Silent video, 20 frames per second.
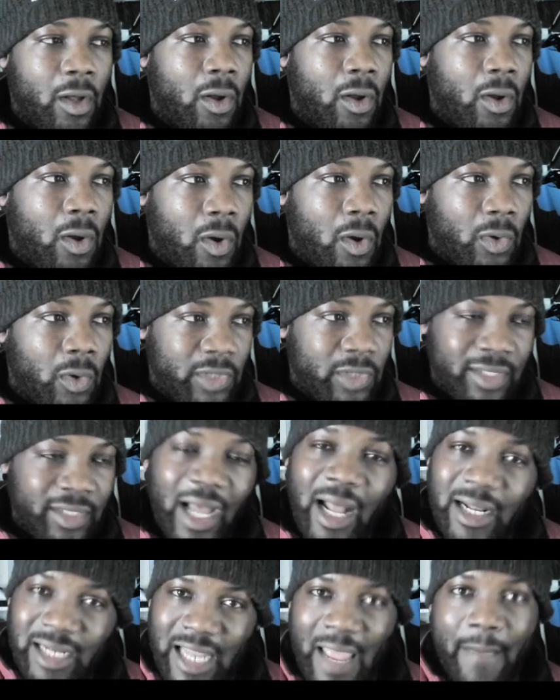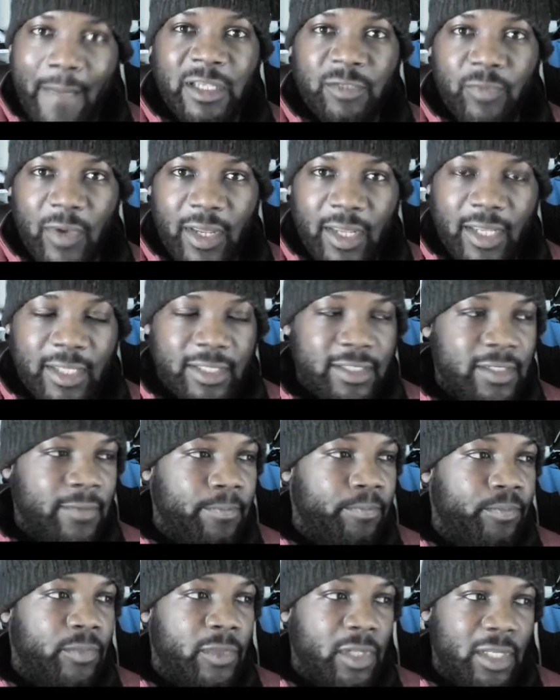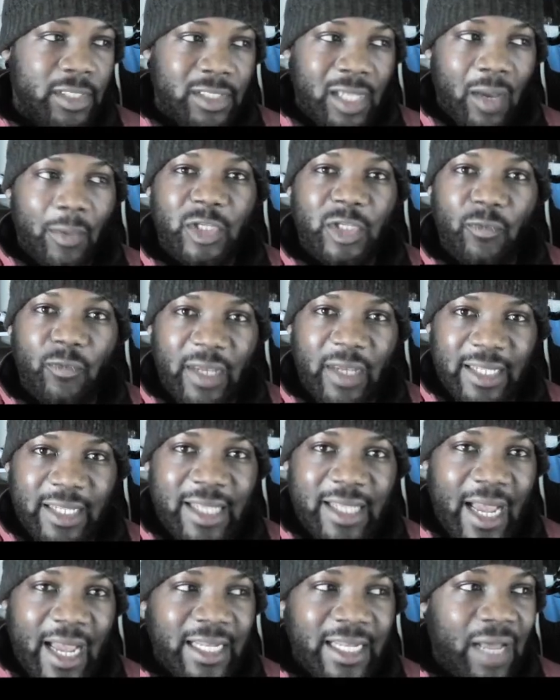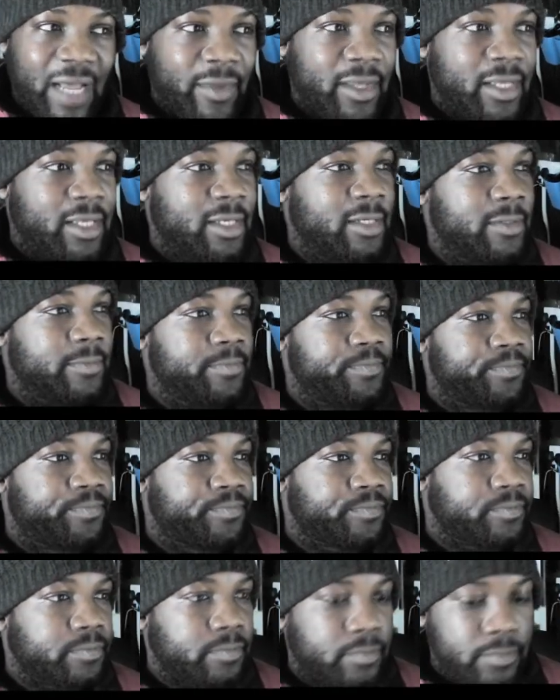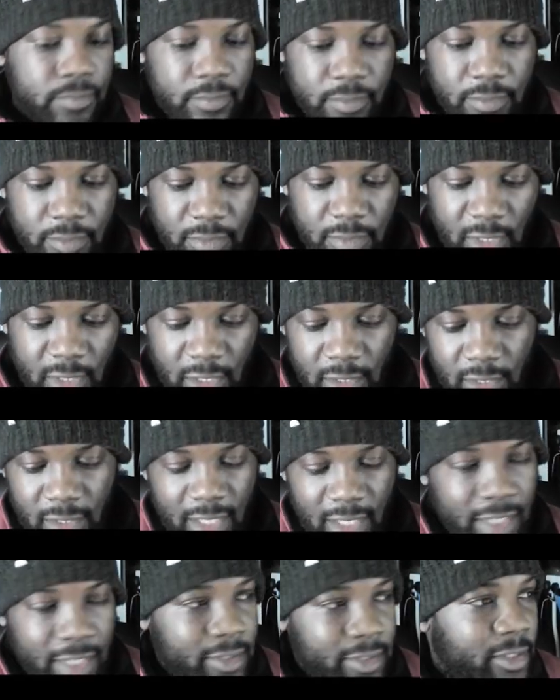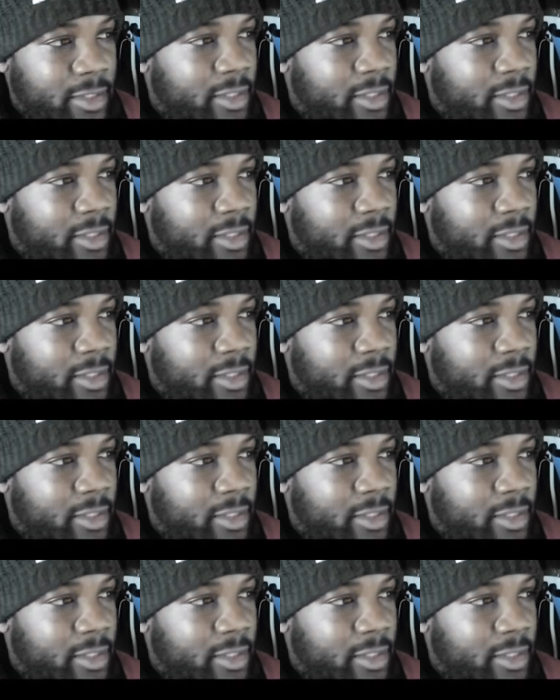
under that namespace is going to be dynamic. And